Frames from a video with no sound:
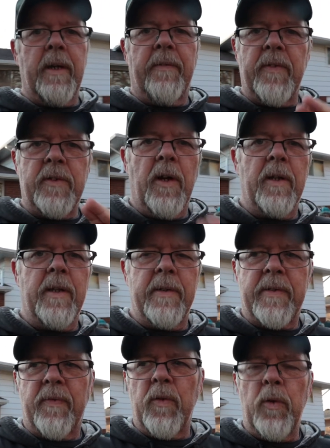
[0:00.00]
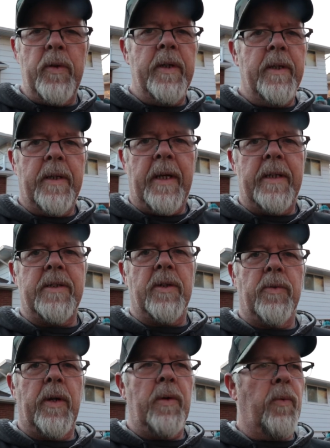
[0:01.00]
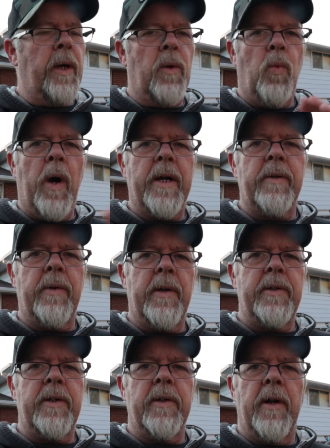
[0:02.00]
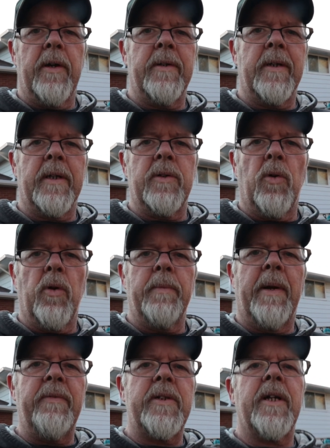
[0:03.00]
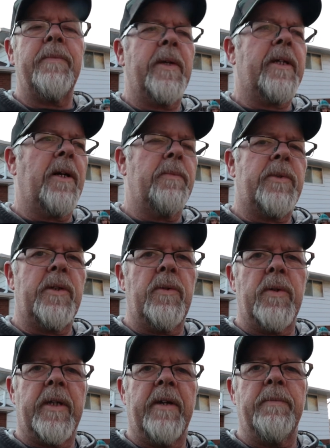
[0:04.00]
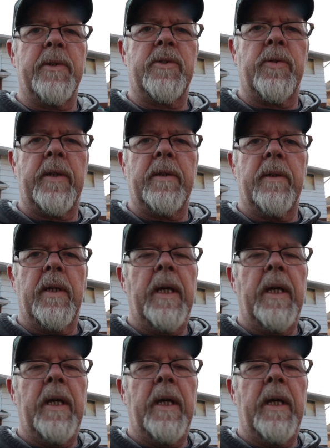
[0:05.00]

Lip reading: If your dog loves food, it's a great way. Walk around your yard, ignore them. Every time they come to you, you give them a treat.